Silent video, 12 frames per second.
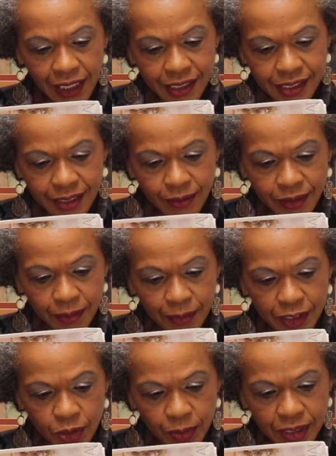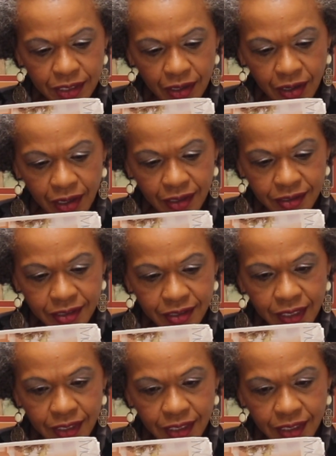Let's see what the measurements are.
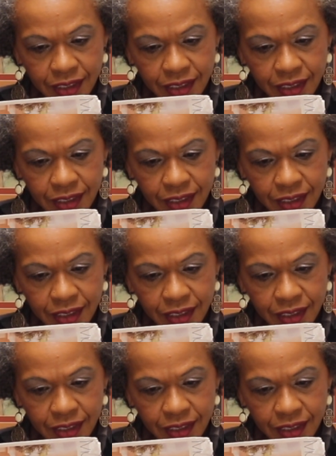It